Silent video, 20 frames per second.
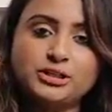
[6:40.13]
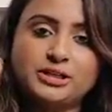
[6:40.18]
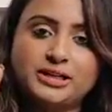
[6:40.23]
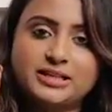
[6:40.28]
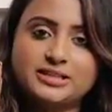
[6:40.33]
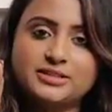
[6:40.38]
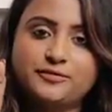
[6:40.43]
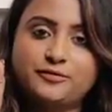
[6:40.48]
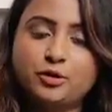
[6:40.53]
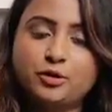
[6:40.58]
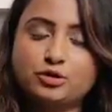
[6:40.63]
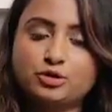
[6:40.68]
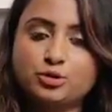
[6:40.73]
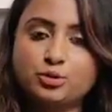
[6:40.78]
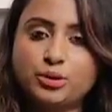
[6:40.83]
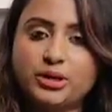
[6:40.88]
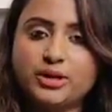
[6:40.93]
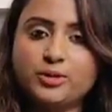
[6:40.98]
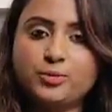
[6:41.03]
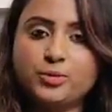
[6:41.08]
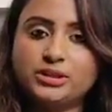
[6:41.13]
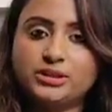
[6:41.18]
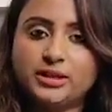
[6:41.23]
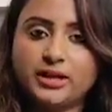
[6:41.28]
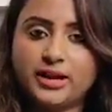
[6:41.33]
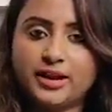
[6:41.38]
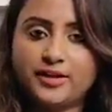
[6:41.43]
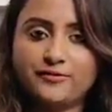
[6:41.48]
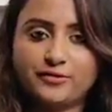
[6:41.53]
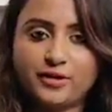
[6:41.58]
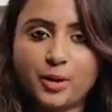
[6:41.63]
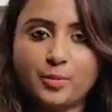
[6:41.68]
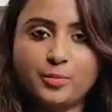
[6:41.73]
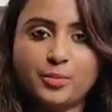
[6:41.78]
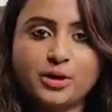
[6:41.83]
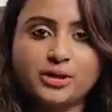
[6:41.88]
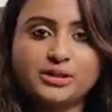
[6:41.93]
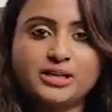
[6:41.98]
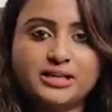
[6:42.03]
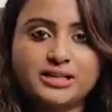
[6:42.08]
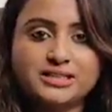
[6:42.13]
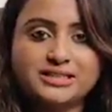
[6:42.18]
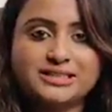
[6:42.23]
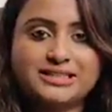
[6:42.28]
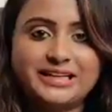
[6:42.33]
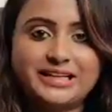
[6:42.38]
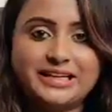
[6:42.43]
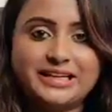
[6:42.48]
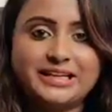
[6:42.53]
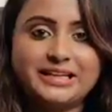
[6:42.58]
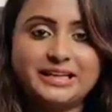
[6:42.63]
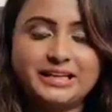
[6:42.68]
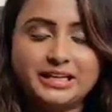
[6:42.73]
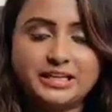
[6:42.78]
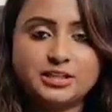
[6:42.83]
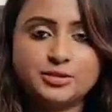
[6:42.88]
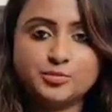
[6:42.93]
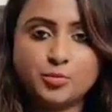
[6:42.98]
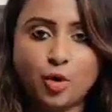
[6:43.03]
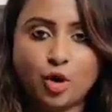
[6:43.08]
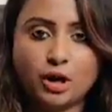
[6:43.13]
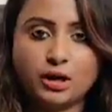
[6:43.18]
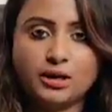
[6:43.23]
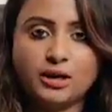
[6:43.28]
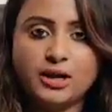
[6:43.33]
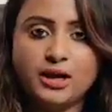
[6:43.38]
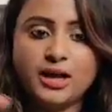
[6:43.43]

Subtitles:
that is if you are shooting with an f number that is really, really small.